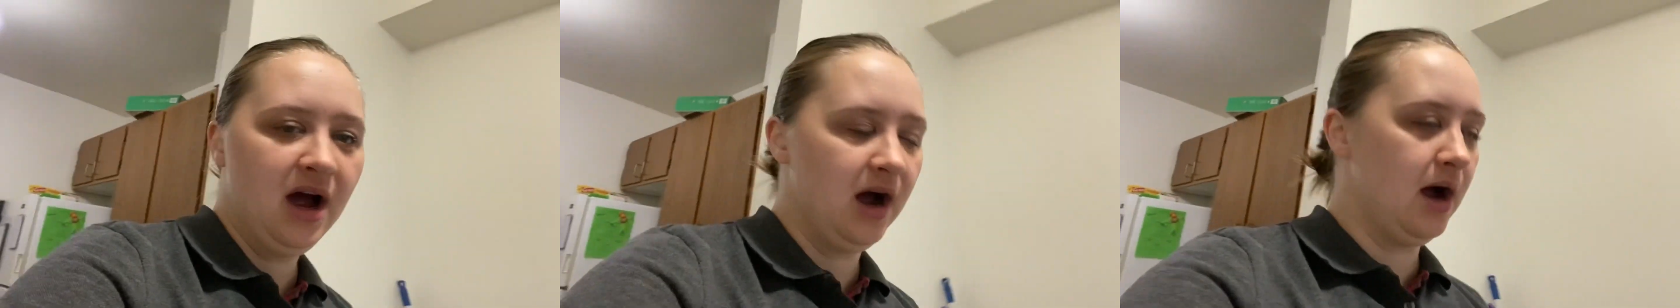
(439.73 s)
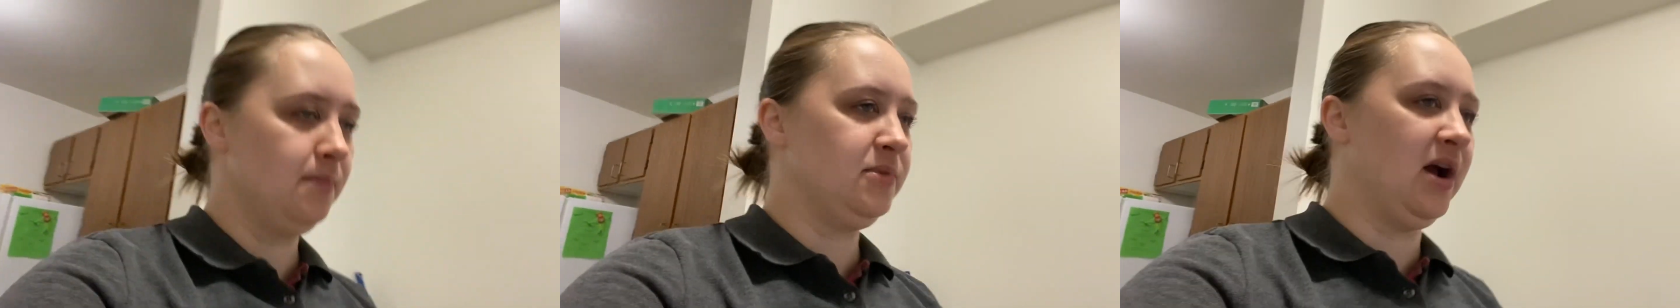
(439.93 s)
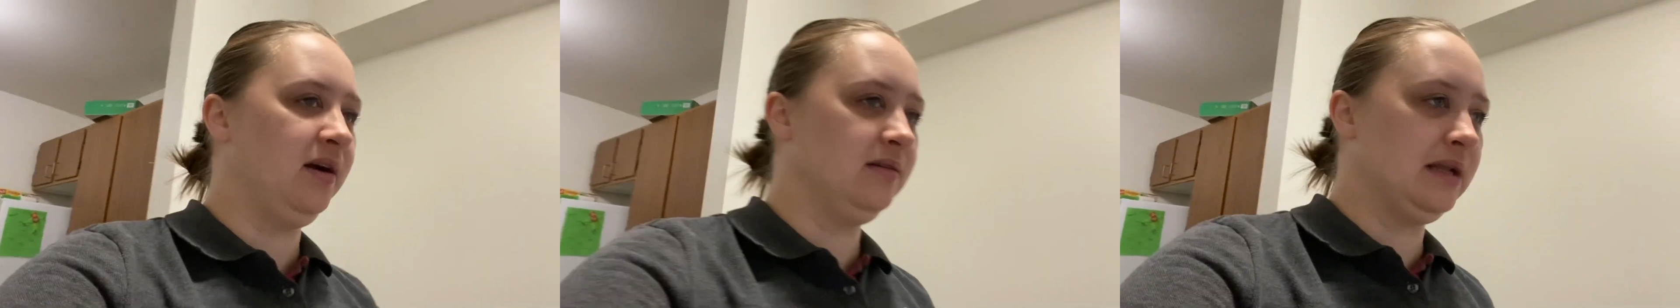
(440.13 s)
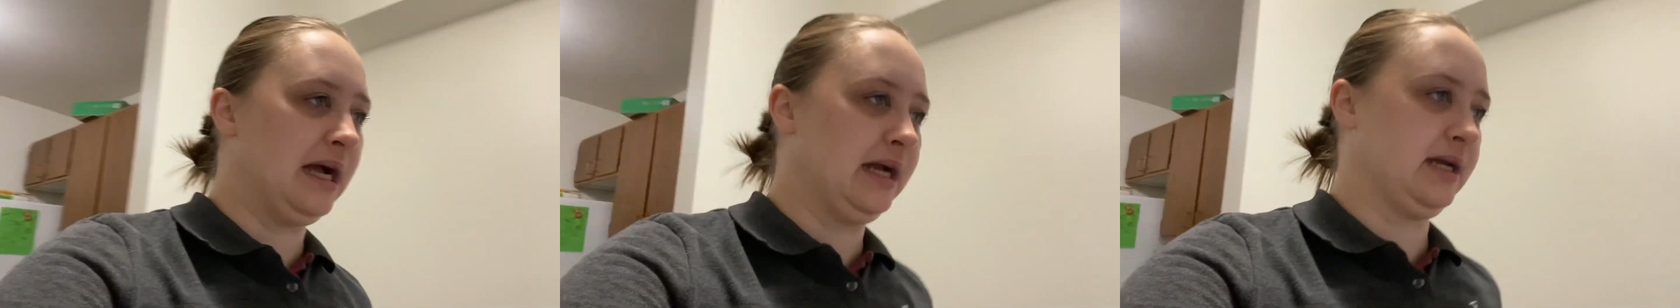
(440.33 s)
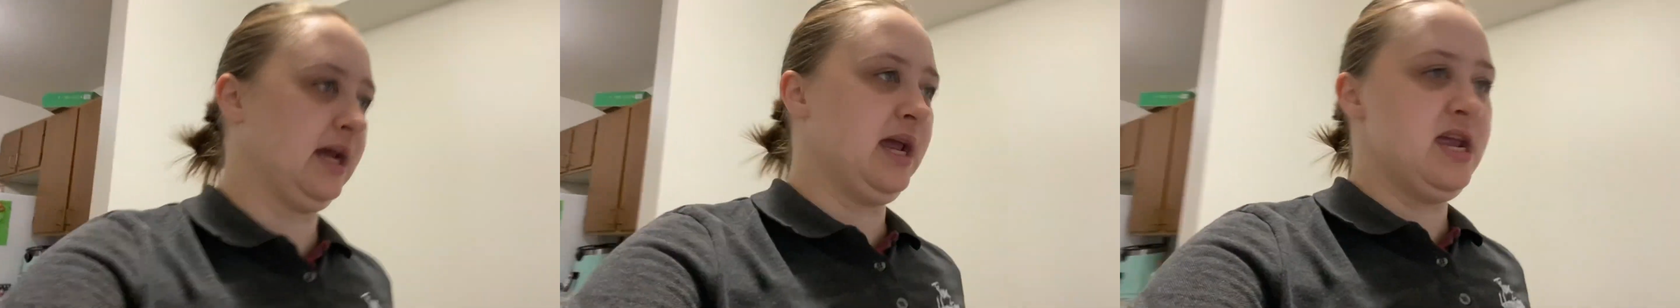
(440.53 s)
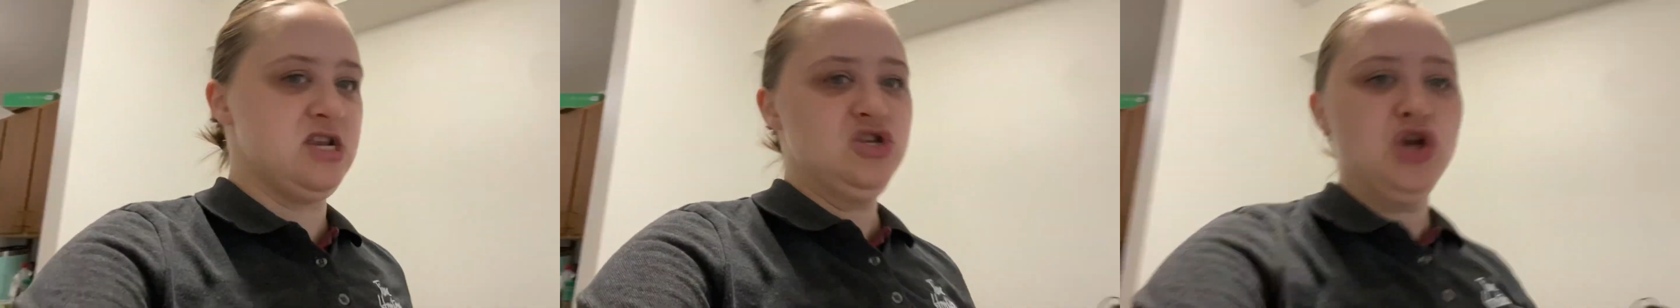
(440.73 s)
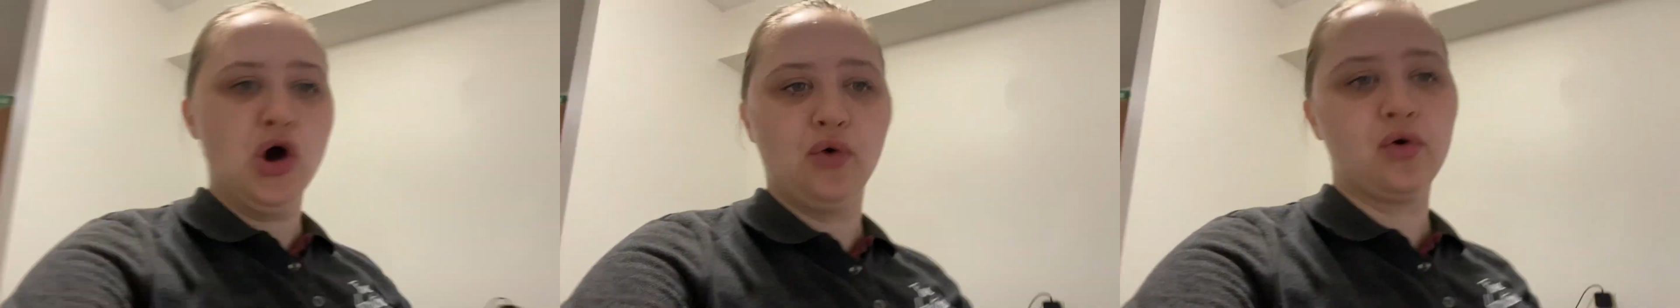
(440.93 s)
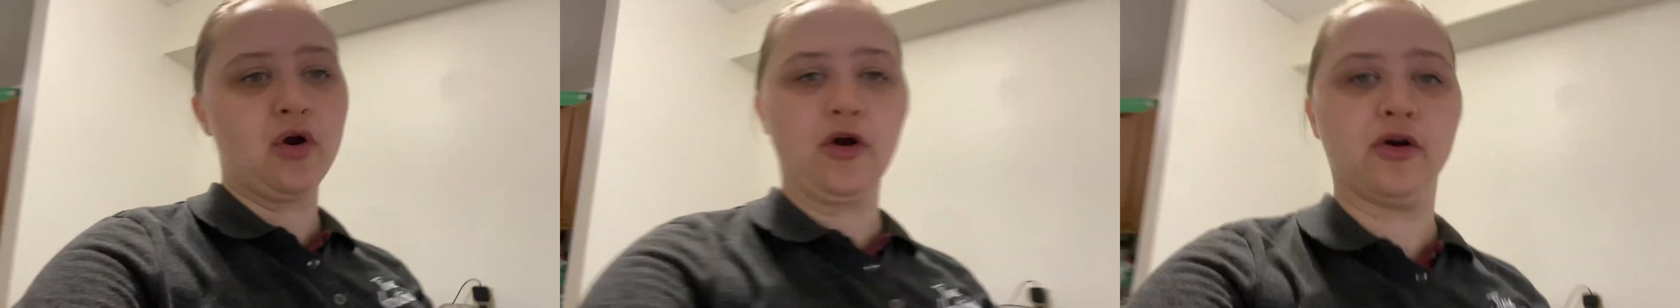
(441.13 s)
I'm not like in
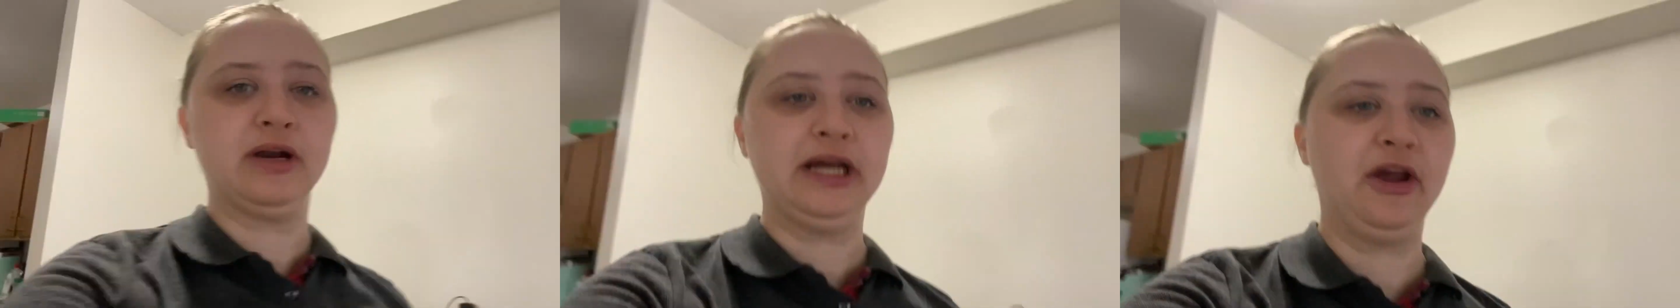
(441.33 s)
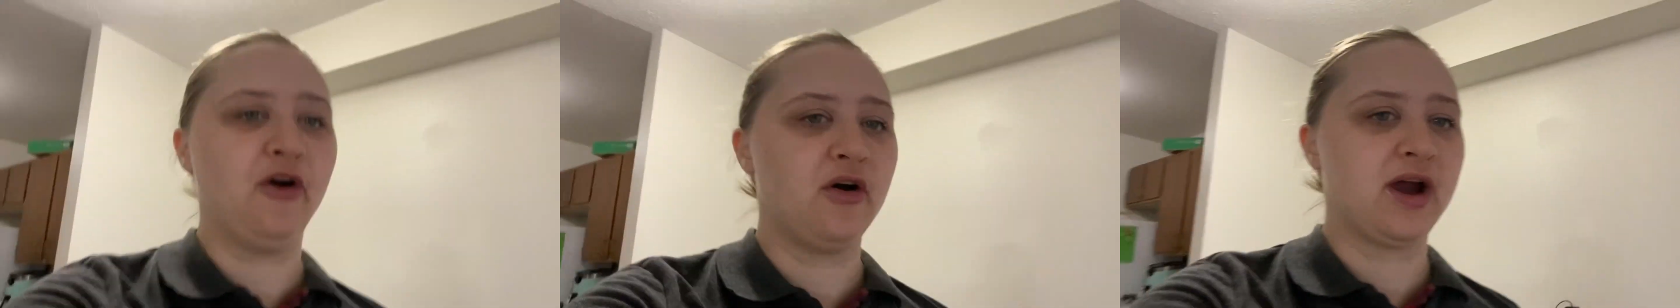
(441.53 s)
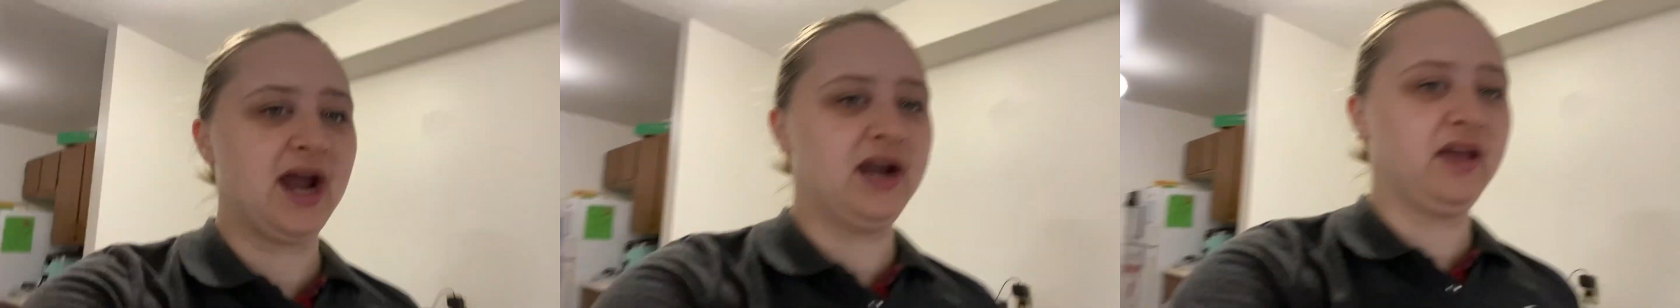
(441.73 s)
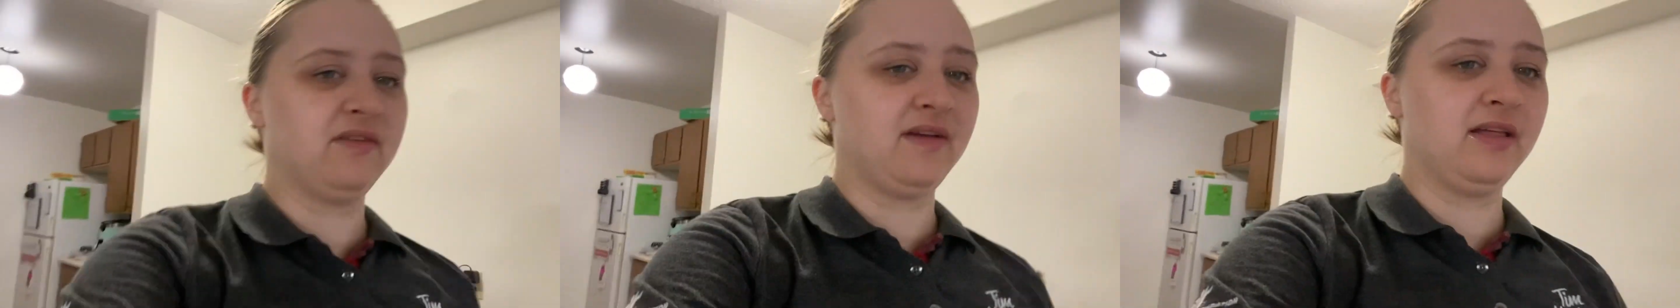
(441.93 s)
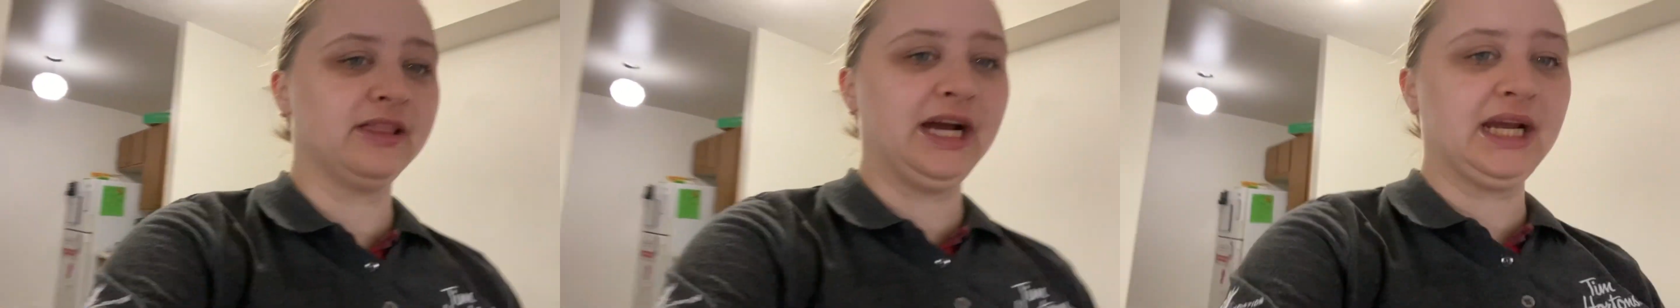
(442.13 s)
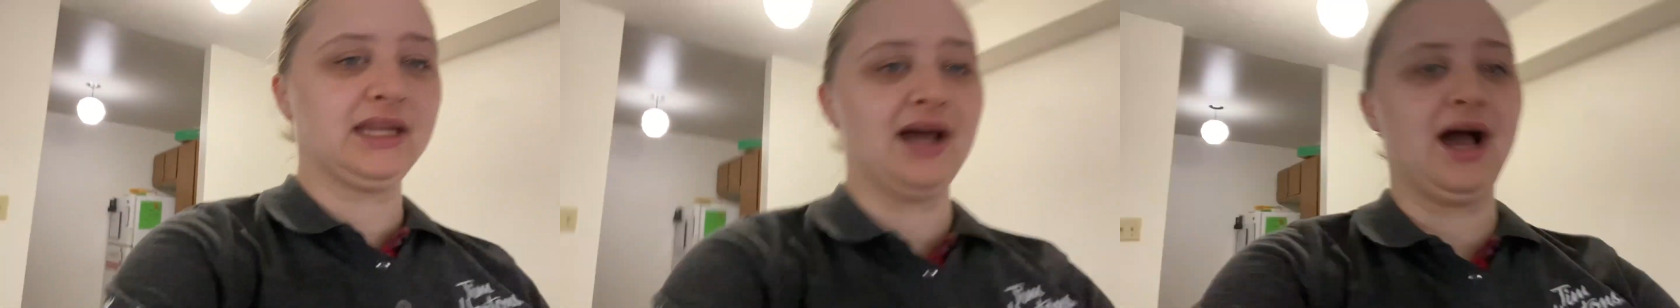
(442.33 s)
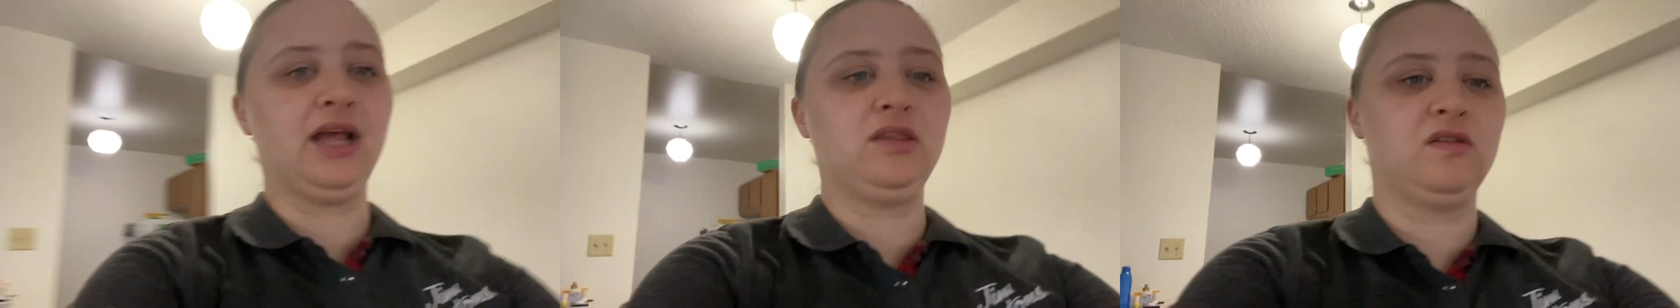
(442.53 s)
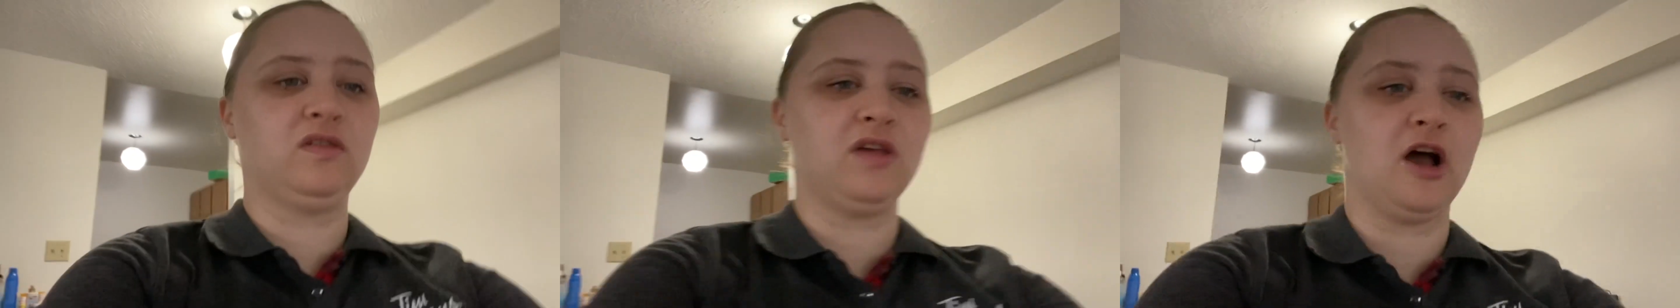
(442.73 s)
no hurry or anything like
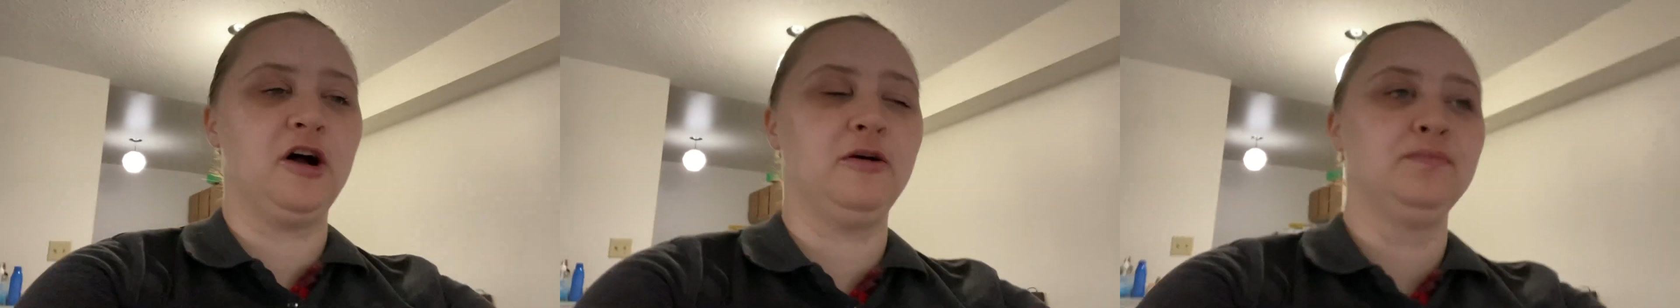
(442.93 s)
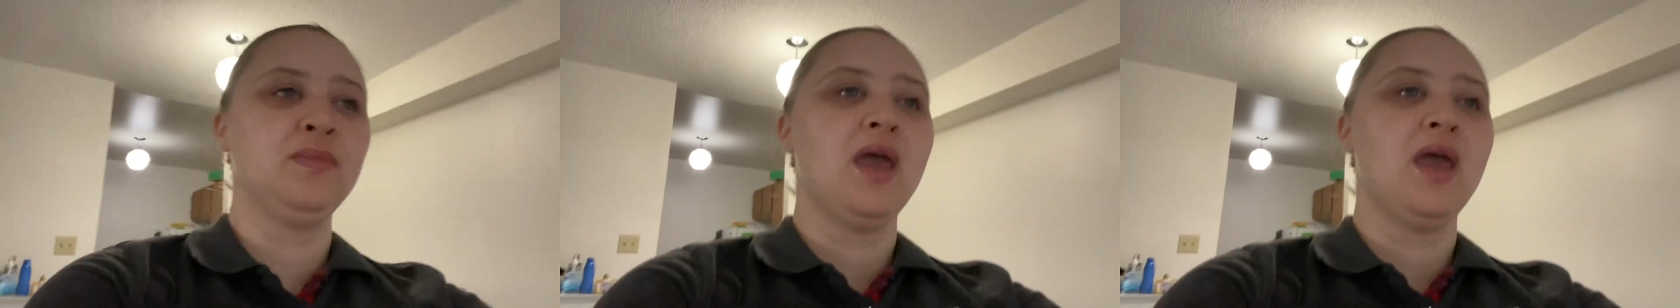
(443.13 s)
that, so,